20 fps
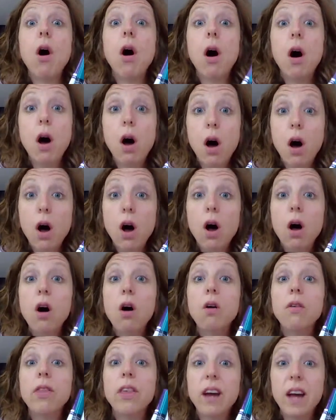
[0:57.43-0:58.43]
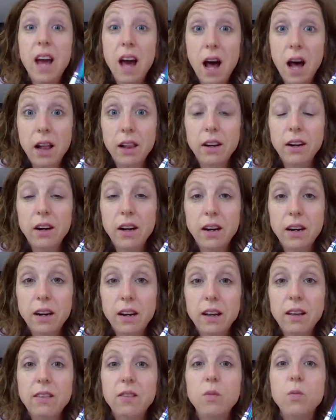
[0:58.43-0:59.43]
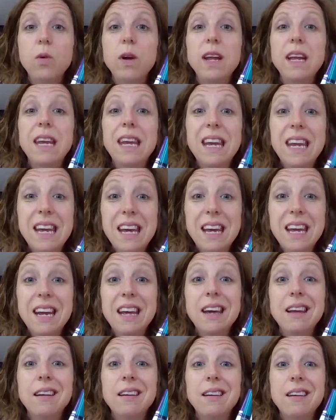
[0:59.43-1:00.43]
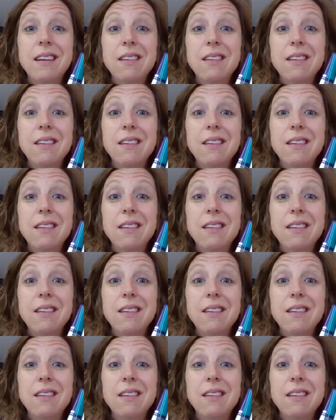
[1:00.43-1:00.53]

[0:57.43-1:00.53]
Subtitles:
all the color because we need it